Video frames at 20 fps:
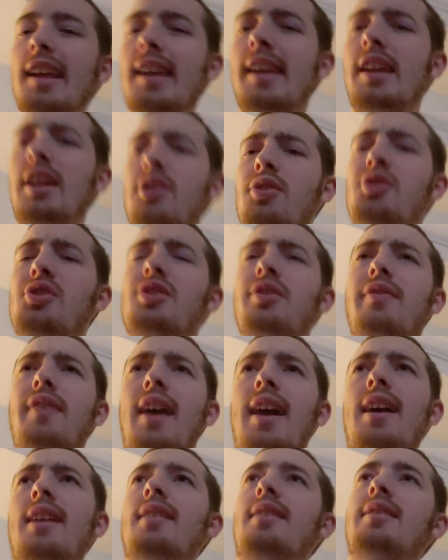a huge
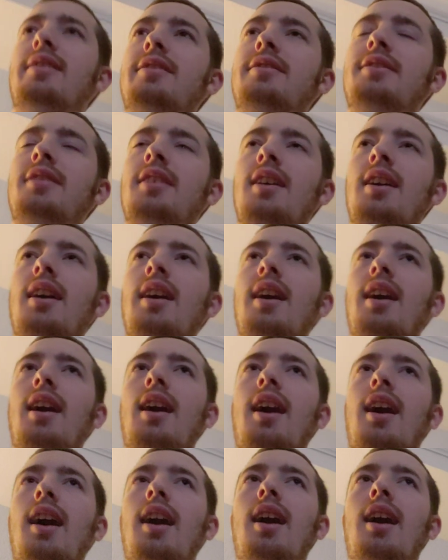fan of.
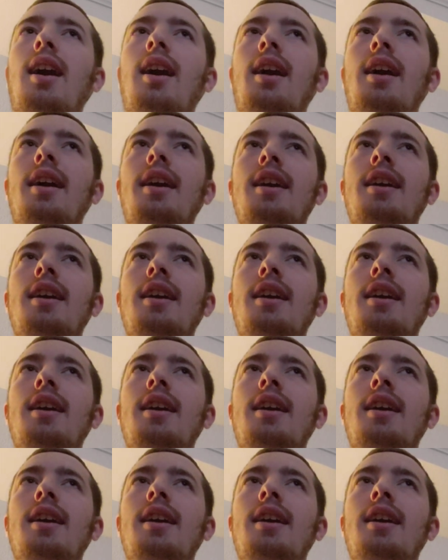Uh,